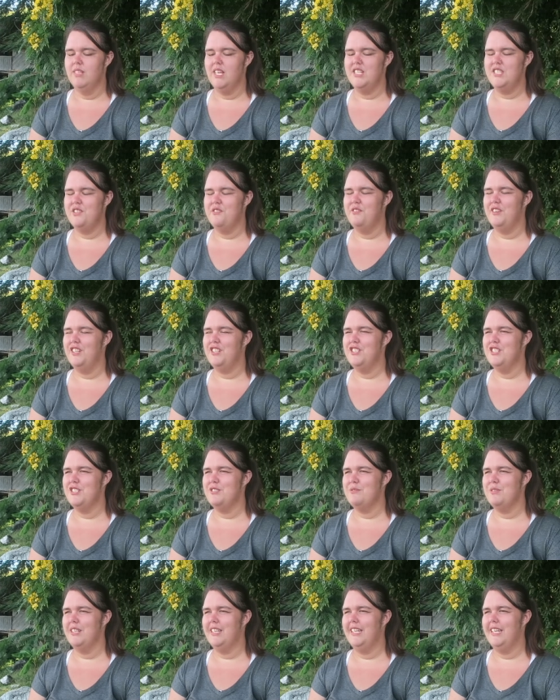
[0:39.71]
And so
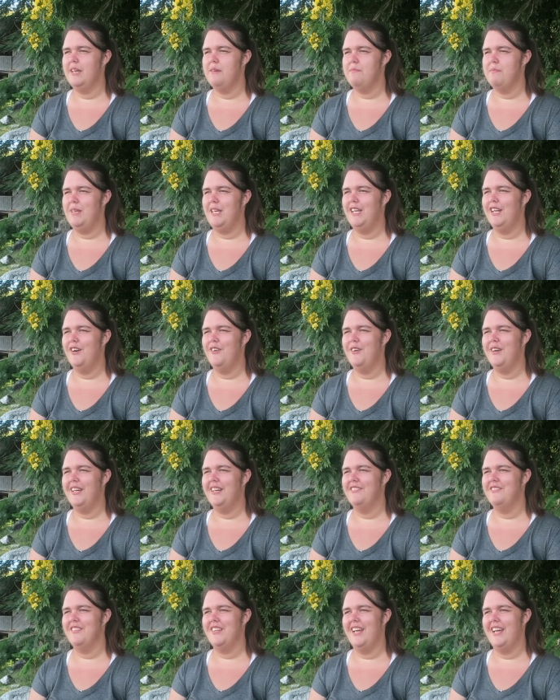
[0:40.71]
villages really get me
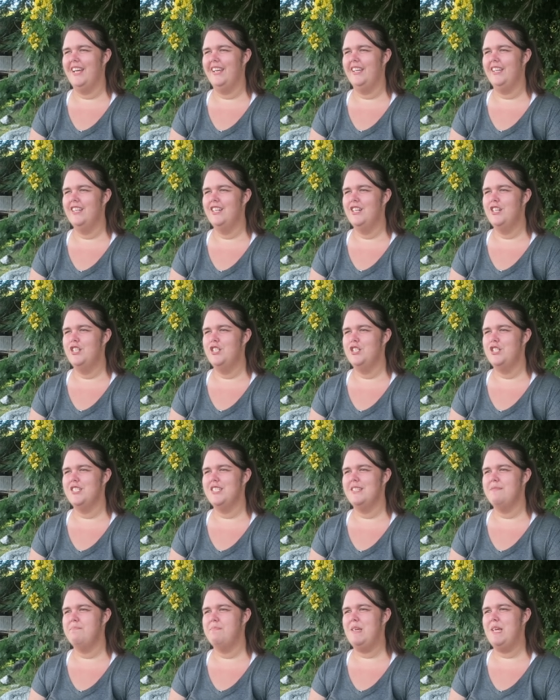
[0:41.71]
going of like
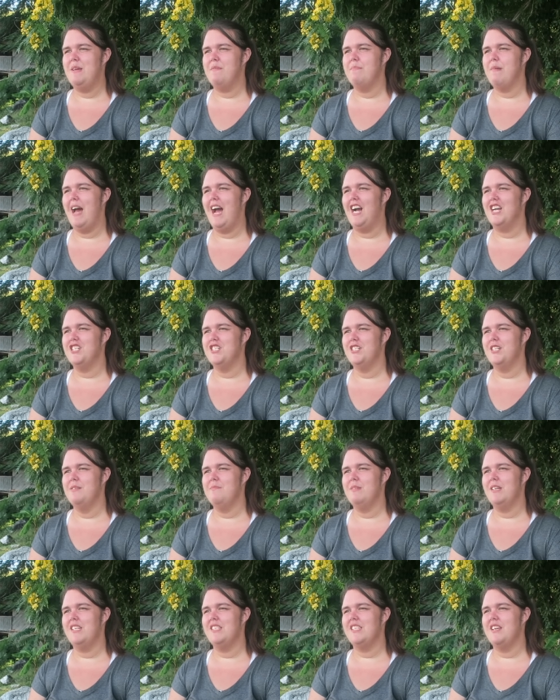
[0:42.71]
just being
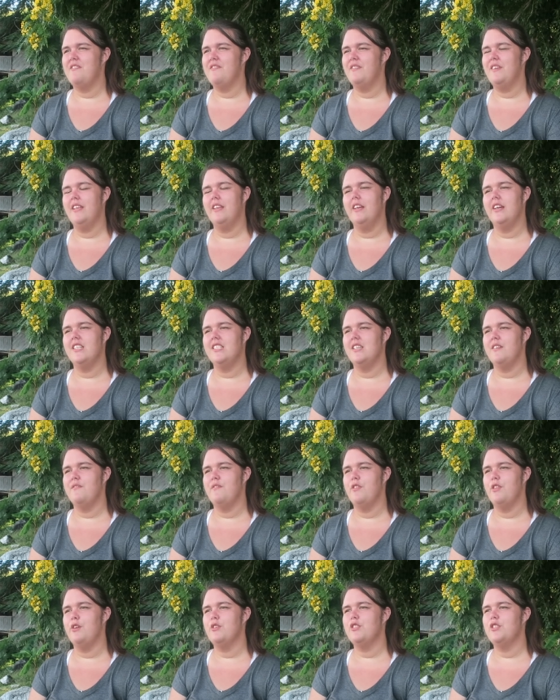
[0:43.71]
passionate because I feel as
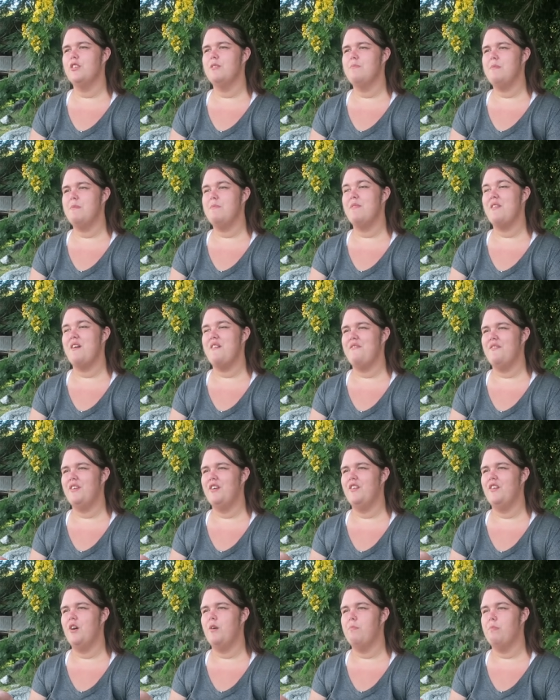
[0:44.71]
if those are the people that
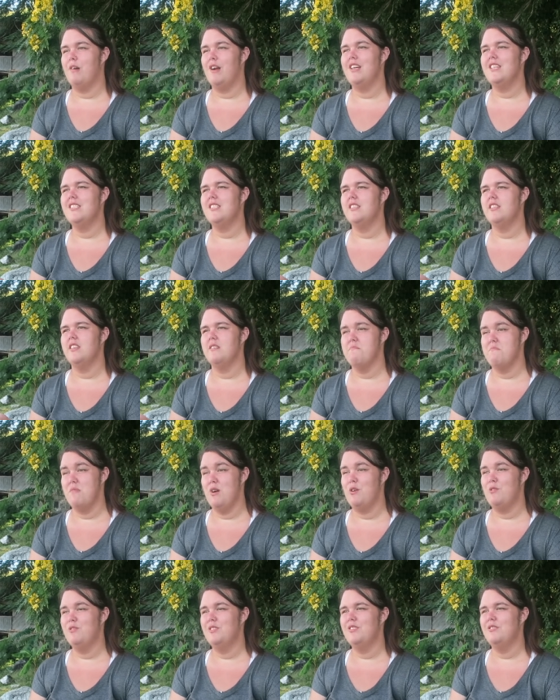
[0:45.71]
feel oppressed the
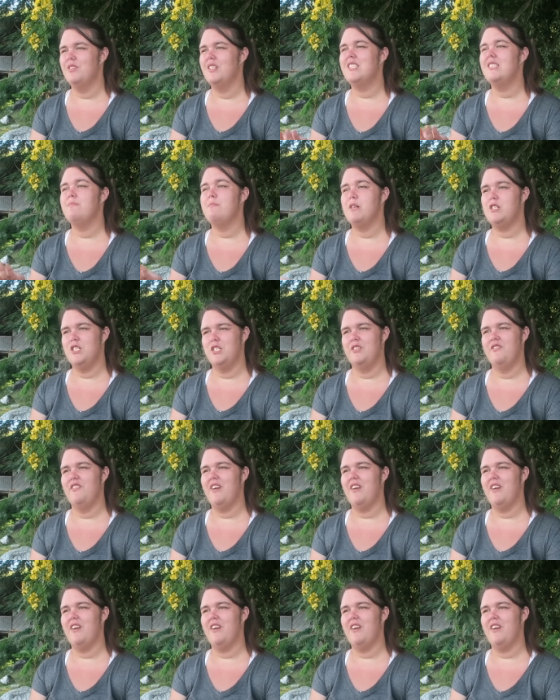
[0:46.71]
most, especially